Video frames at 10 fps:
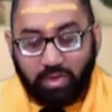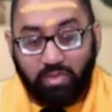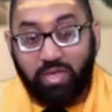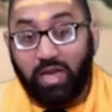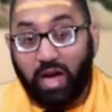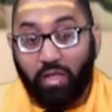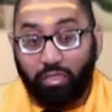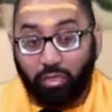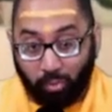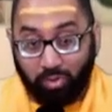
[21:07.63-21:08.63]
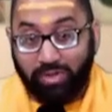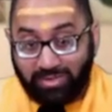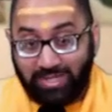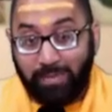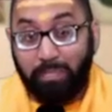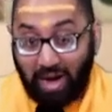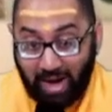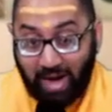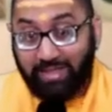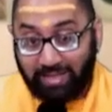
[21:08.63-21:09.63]
The authority
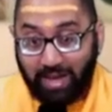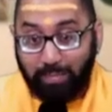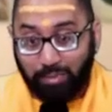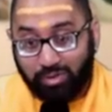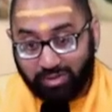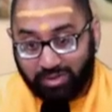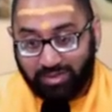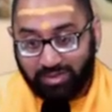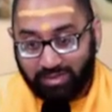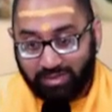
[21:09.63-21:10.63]
behind that book,